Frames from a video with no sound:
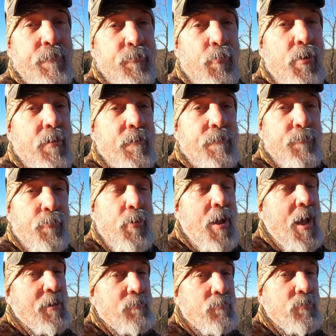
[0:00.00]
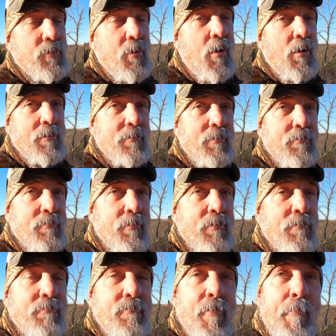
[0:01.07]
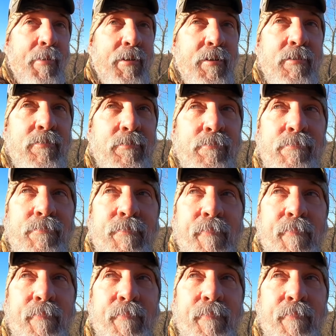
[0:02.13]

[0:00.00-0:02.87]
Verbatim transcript: three, three actual shots. So, I mean, it's,